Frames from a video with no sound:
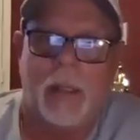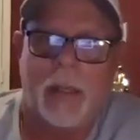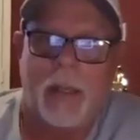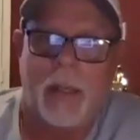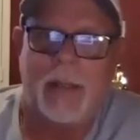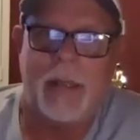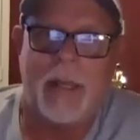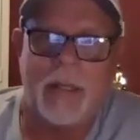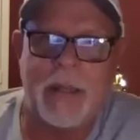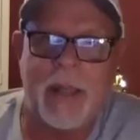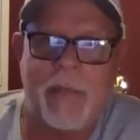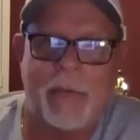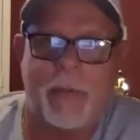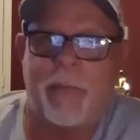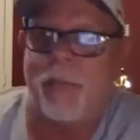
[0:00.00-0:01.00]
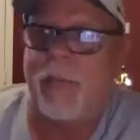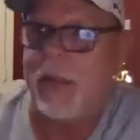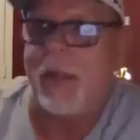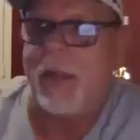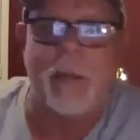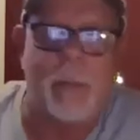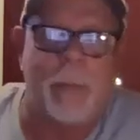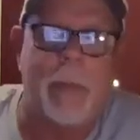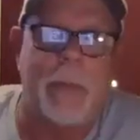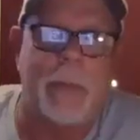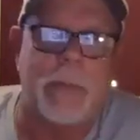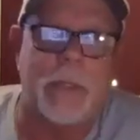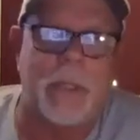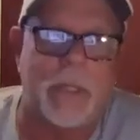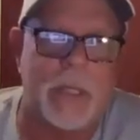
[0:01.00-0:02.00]
And it doesn't have to fit other
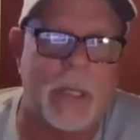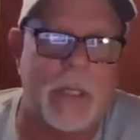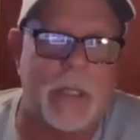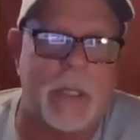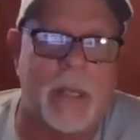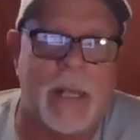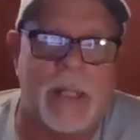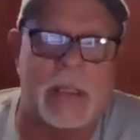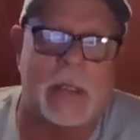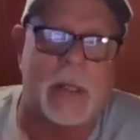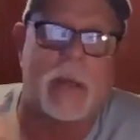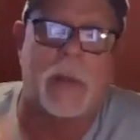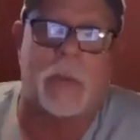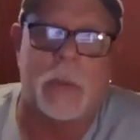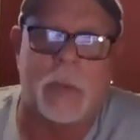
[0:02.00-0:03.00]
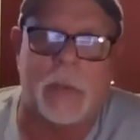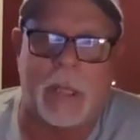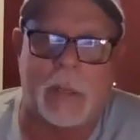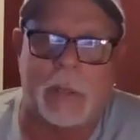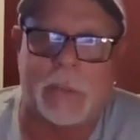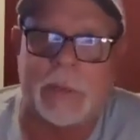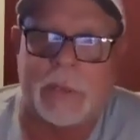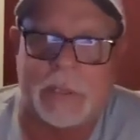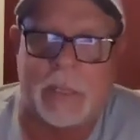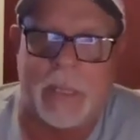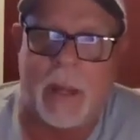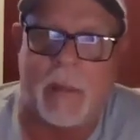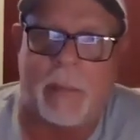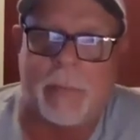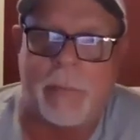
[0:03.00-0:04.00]
people's decision. That's third world country stuff.